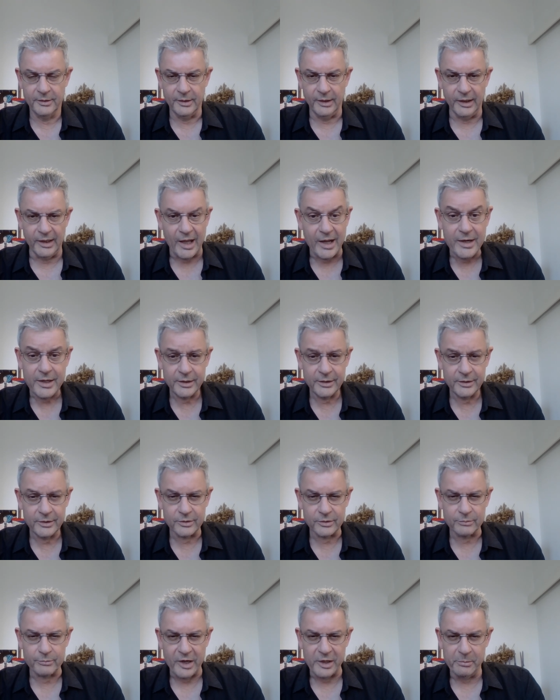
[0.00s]
lying
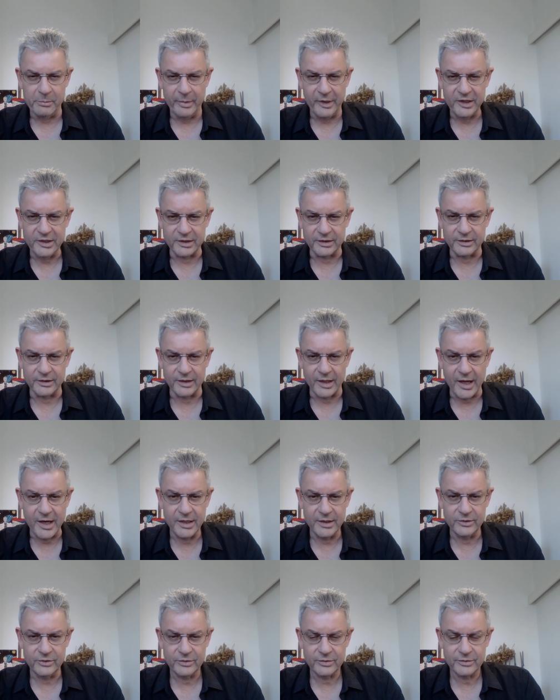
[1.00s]
on my bed at
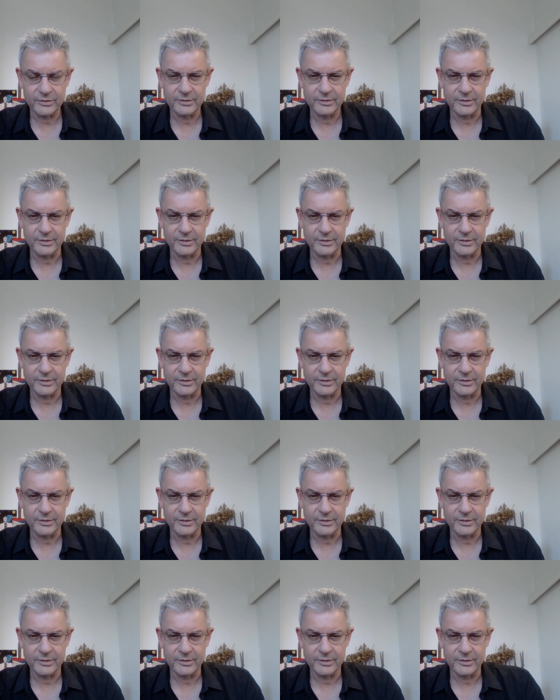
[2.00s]
night,